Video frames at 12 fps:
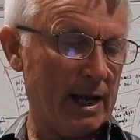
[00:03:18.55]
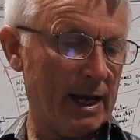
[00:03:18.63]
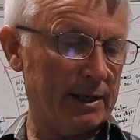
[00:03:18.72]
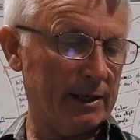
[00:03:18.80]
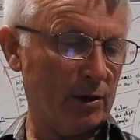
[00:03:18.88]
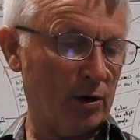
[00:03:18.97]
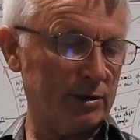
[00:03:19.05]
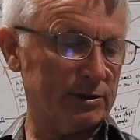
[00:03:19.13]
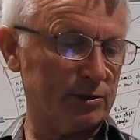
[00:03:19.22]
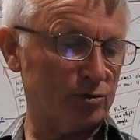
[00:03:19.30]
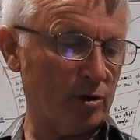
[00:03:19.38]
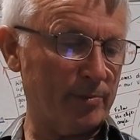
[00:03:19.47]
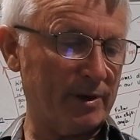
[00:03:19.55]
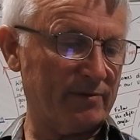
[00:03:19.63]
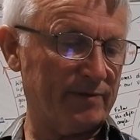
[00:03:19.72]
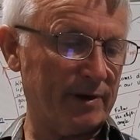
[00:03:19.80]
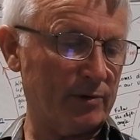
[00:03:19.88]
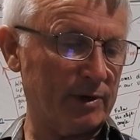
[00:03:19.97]
And an isotropic
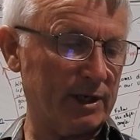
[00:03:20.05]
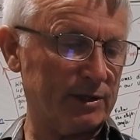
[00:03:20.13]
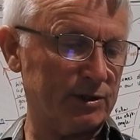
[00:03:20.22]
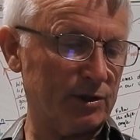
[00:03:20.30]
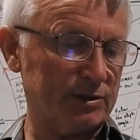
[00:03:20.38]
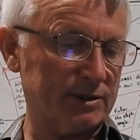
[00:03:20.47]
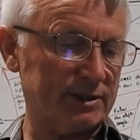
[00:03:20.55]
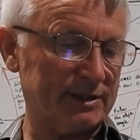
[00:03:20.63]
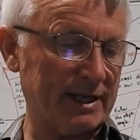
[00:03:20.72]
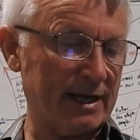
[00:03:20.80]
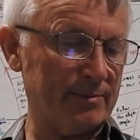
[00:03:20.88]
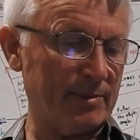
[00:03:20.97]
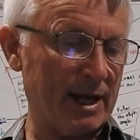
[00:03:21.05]
field exerts the same